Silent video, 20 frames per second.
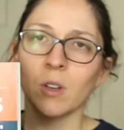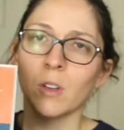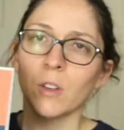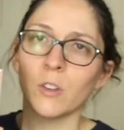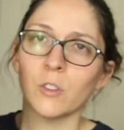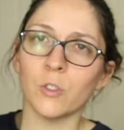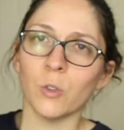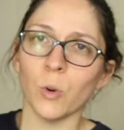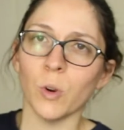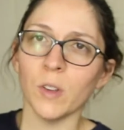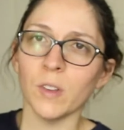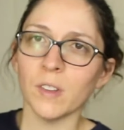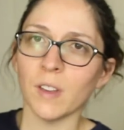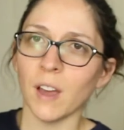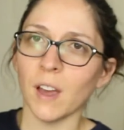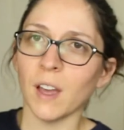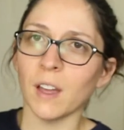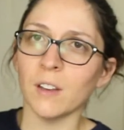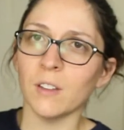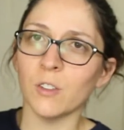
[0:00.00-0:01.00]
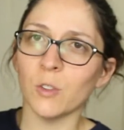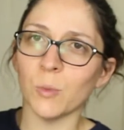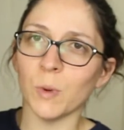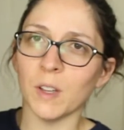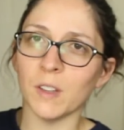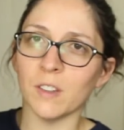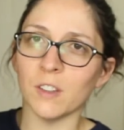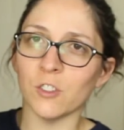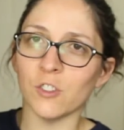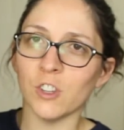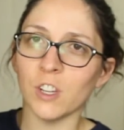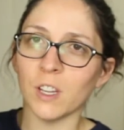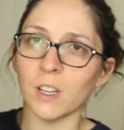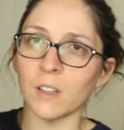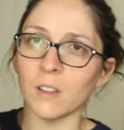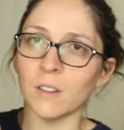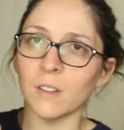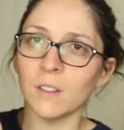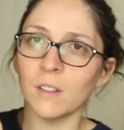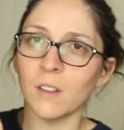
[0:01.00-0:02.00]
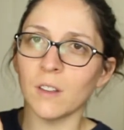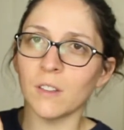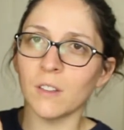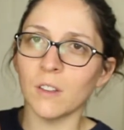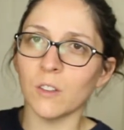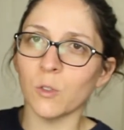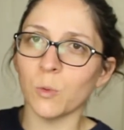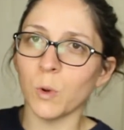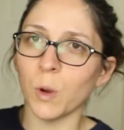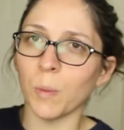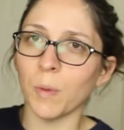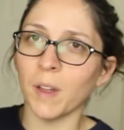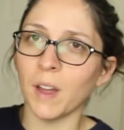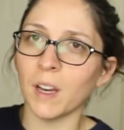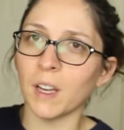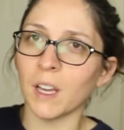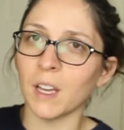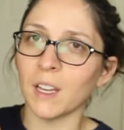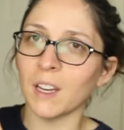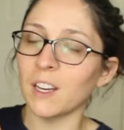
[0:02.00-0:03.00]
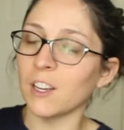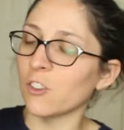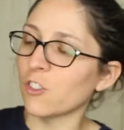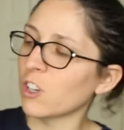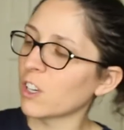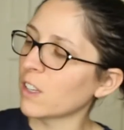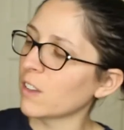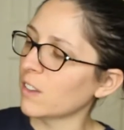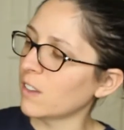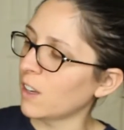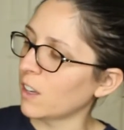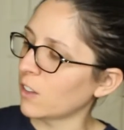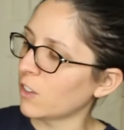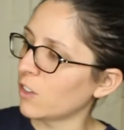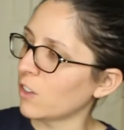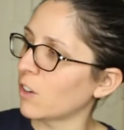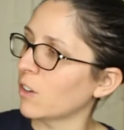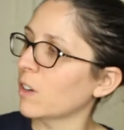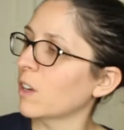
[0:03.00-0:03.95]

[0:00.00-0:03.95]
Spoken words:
Story's Guide to Raising Chickens, since we are planning on getting chickens next year.